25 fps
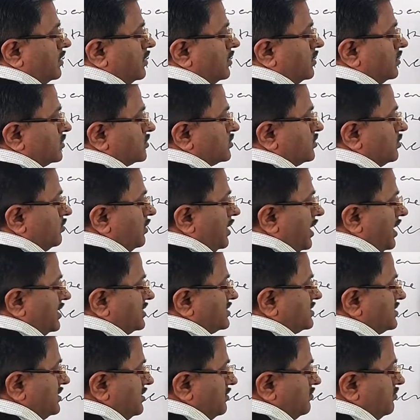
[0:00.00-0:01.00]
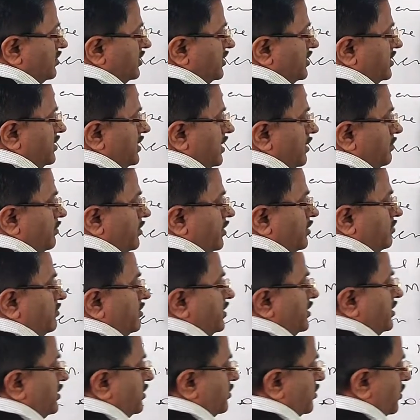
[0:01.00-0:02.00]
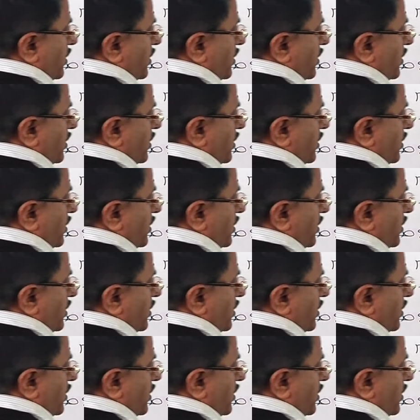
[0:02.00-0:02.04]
So what see BD upon BD 1.